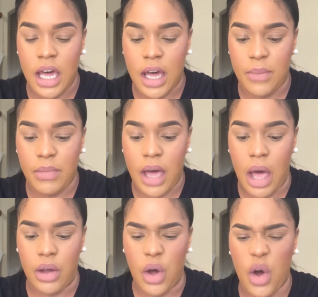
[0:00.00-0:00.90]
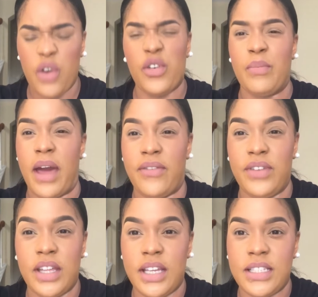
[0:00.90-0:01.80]
I'll go over my
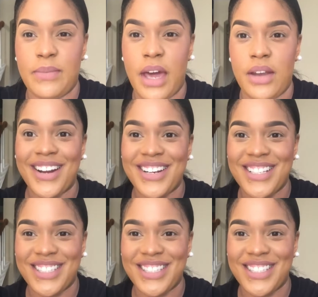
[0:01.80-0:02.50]
feelings about it.